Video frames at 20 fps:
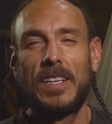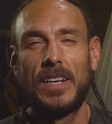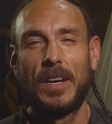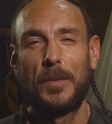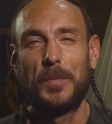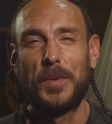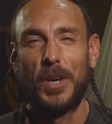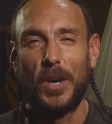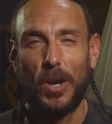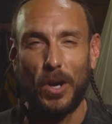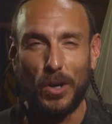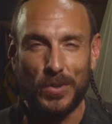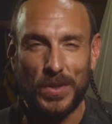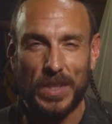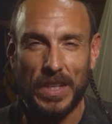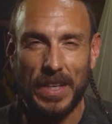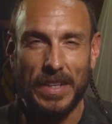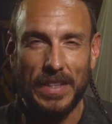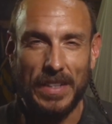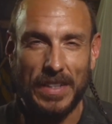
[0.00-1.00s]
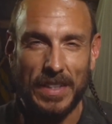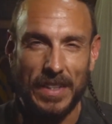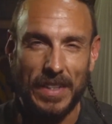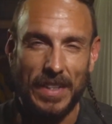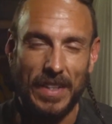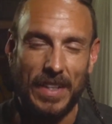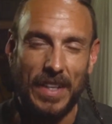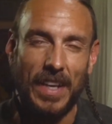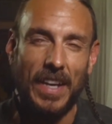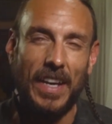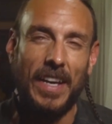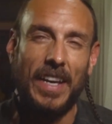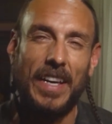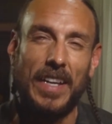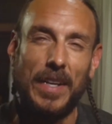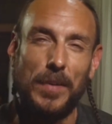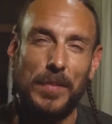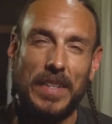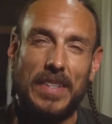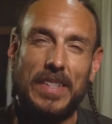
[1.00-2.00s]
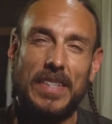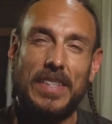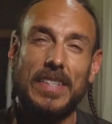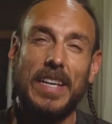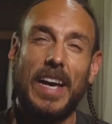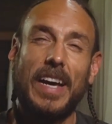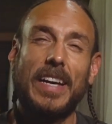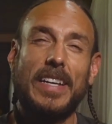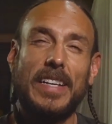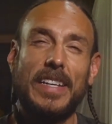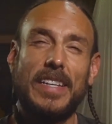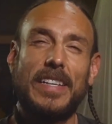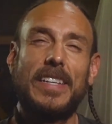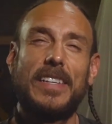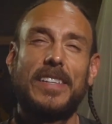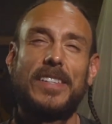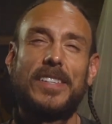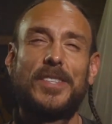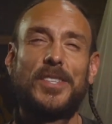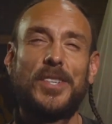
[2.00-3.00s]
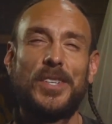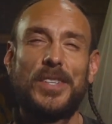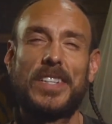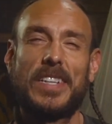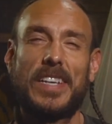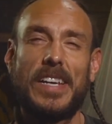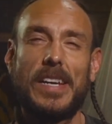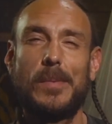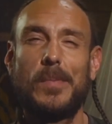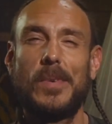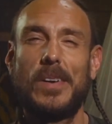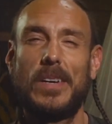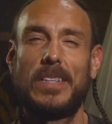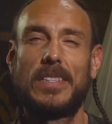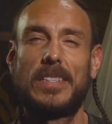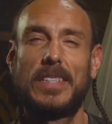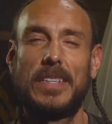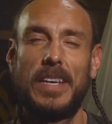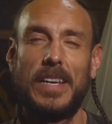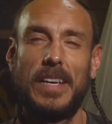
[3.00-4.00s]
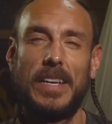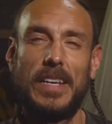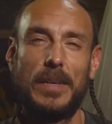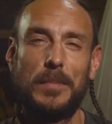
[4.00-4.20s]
I'm your host, Casey, and I'm excited to turn the camera on today.